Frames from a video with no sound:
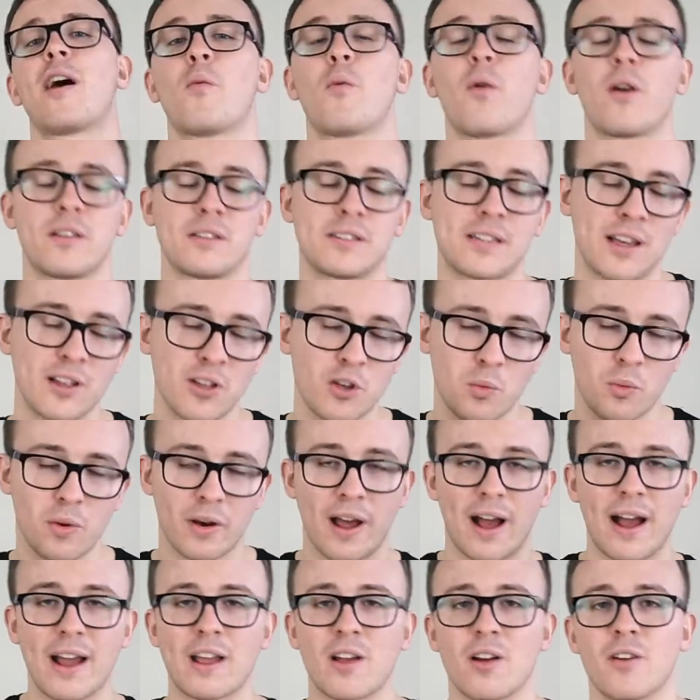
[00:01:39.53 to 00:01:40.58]
tell you what
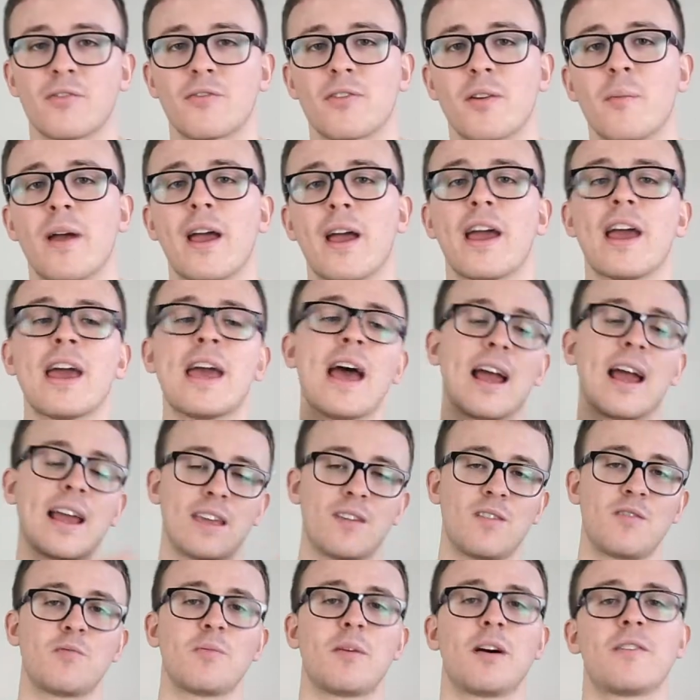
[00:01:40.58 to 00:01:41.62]
I got from it, and
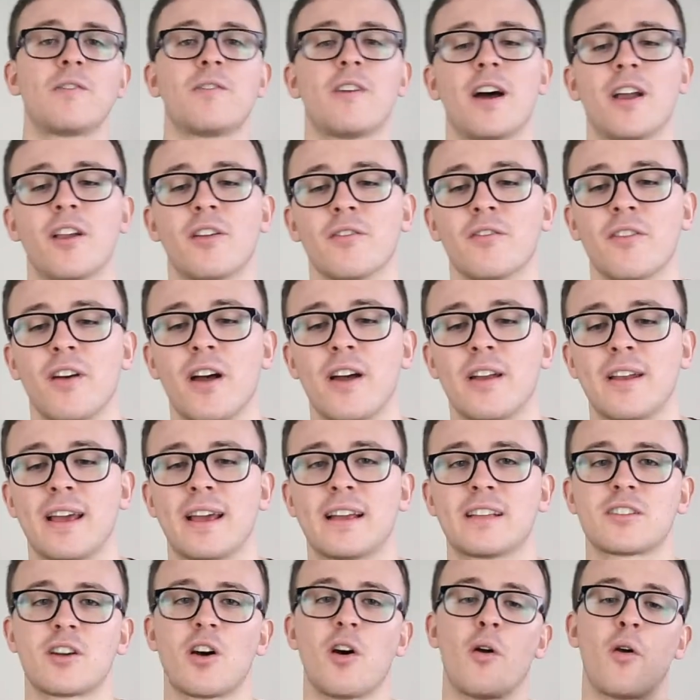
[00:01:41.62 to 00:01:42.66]
give you my final
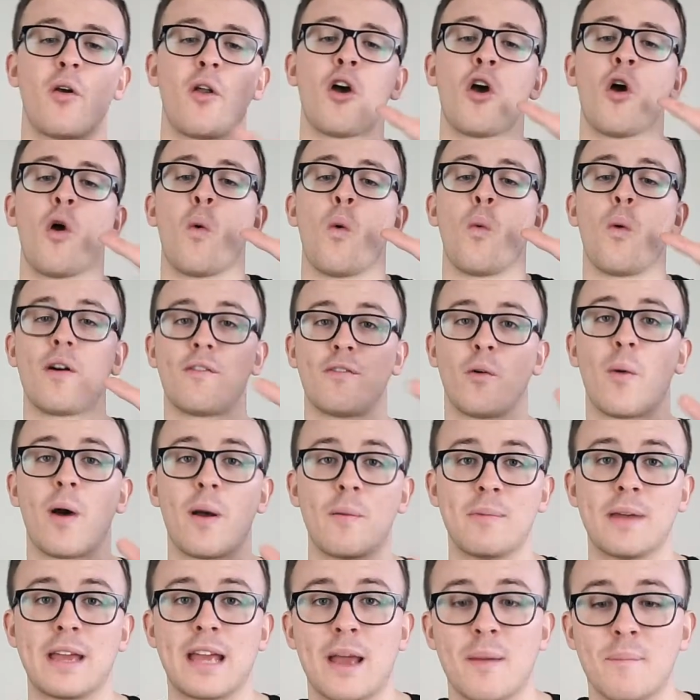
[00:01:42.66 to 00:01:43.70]
verdict on whether we're
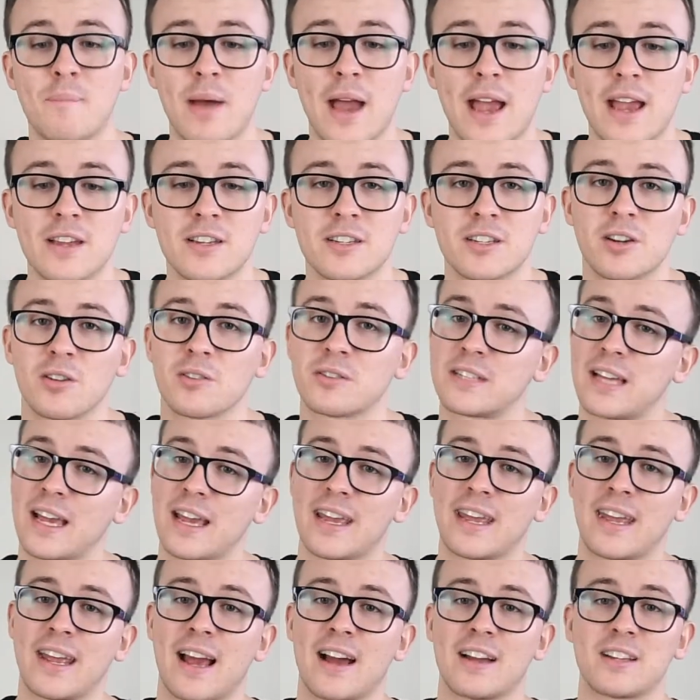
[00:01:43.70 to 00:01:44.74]
being impatient or
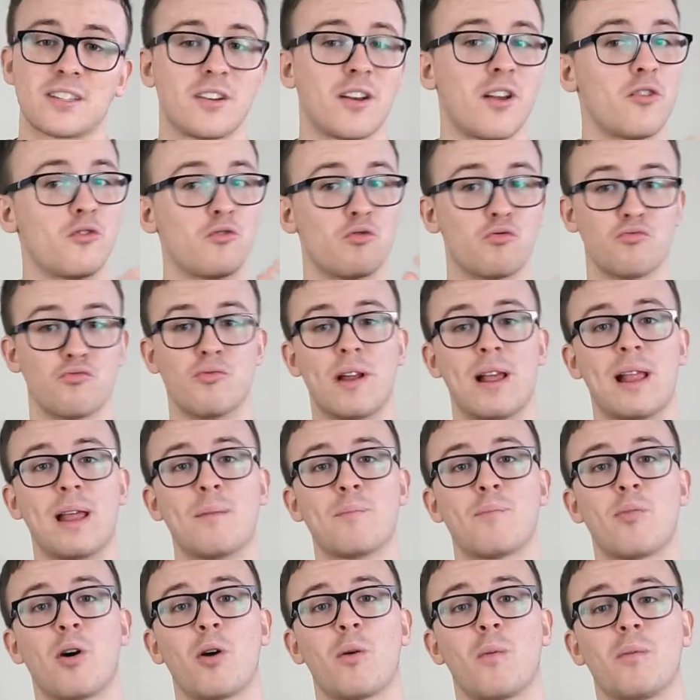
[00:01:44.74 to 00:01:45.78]
taking action. It's a really
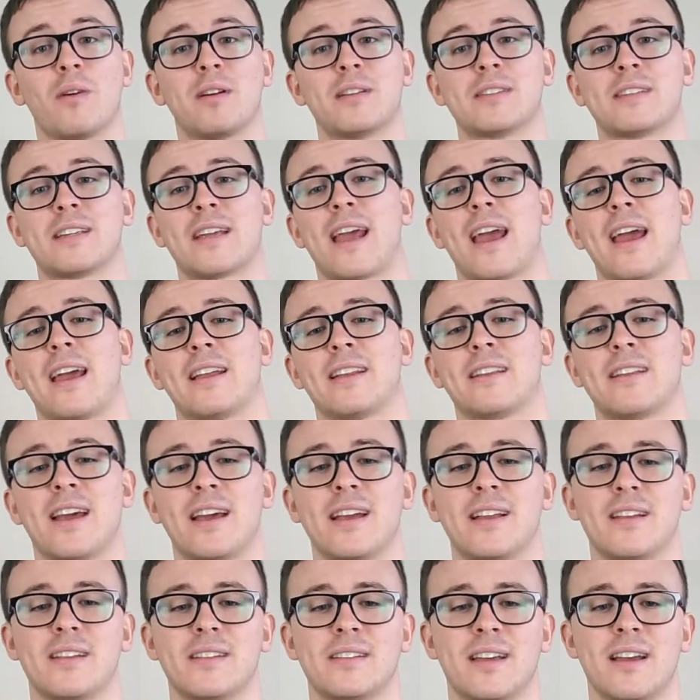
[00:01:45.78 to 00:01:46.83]
important one today,
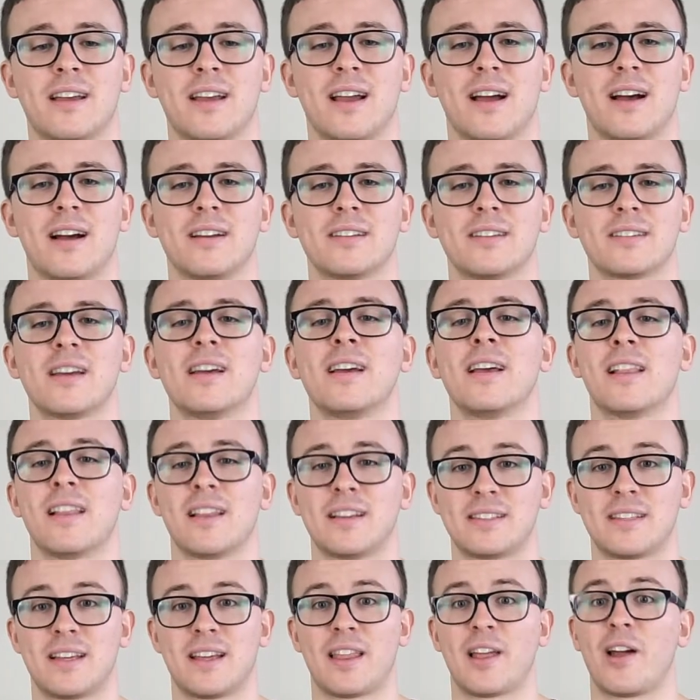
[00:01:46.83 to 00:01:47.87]
guys. Let's
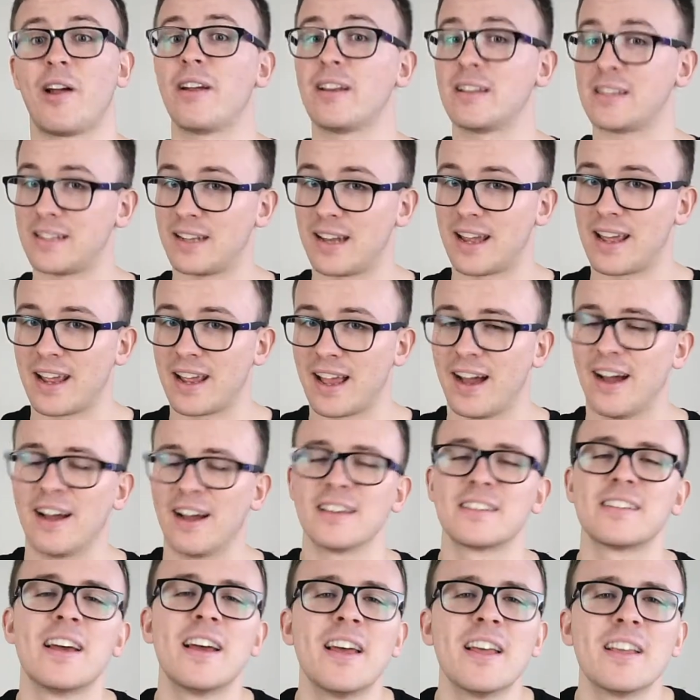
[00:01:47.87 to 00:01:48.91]
say that right, today,
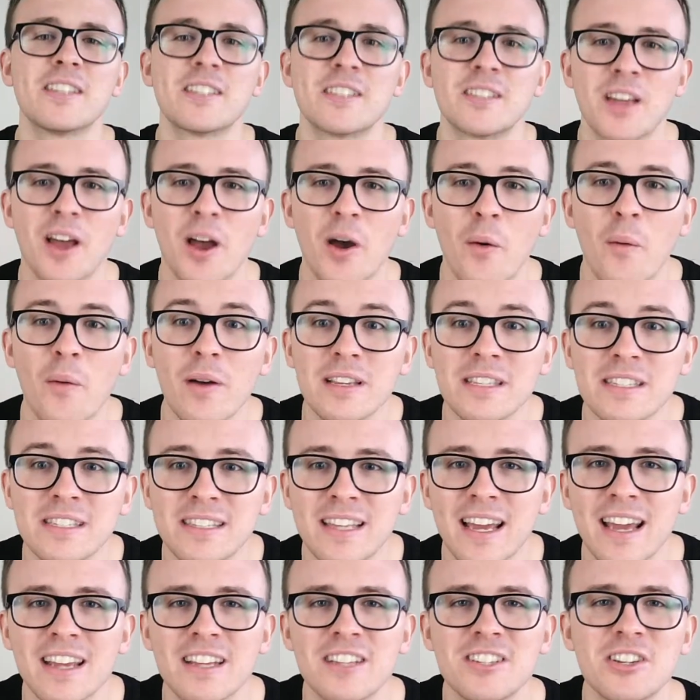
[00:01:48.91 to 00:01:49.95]
guys. So
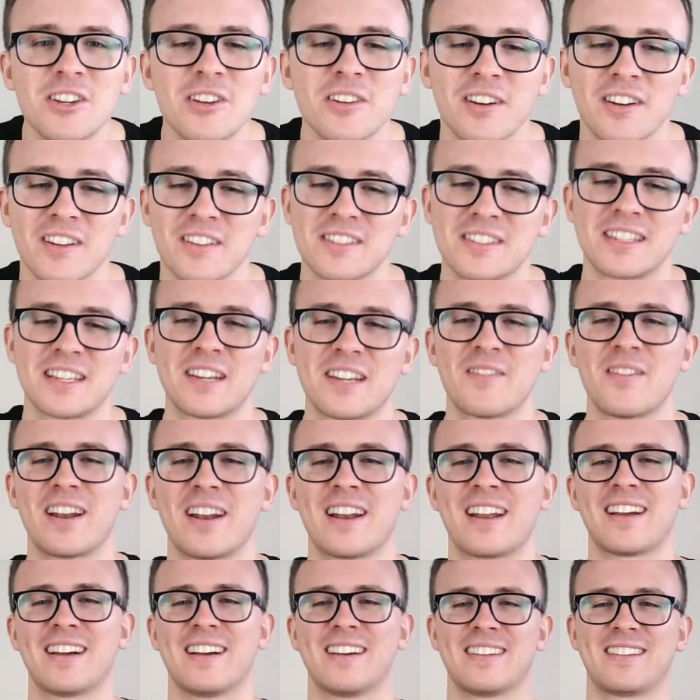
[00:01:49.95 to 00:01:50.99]
stay tuned. I'll see you in a minute,
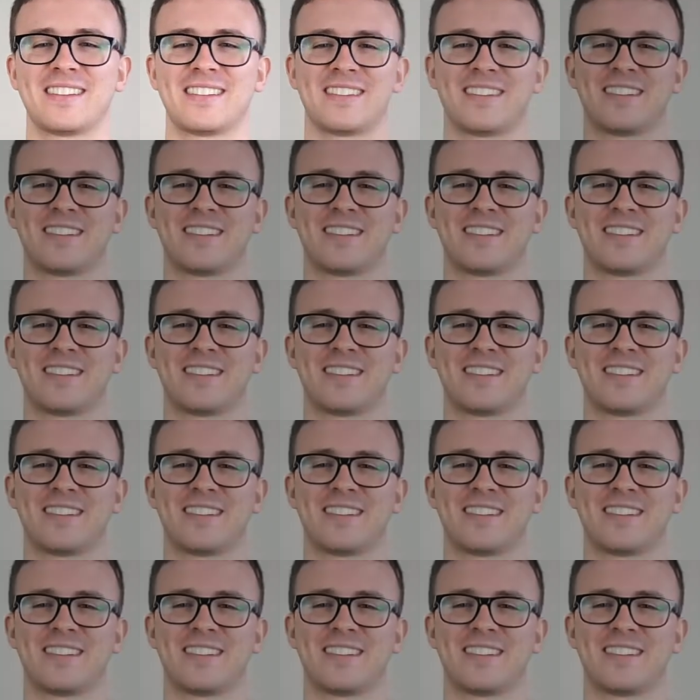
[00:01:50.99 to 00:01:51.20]
guys.